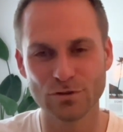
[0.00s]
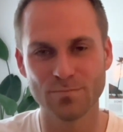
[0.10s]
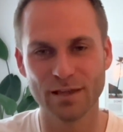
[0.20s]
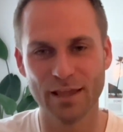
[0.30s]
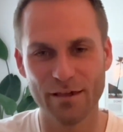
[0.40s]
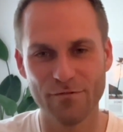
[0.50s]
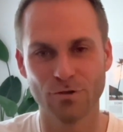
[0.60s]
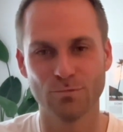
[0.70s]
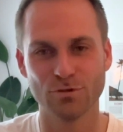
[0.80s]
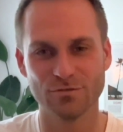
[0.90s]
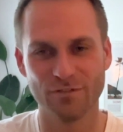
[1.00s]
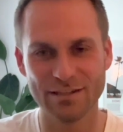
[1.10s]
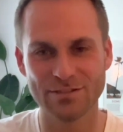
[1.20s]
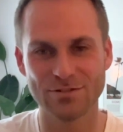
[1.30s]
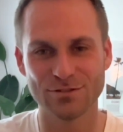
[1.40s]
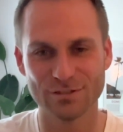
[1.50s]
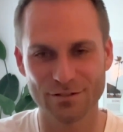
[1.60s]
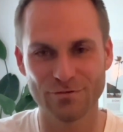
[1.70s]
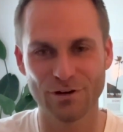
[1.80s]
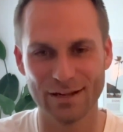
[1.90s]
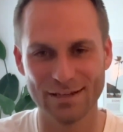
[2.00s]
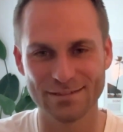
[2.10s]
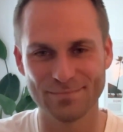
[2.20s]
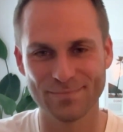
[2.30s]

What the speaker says: Behavioral, Motivational Self-Regulation.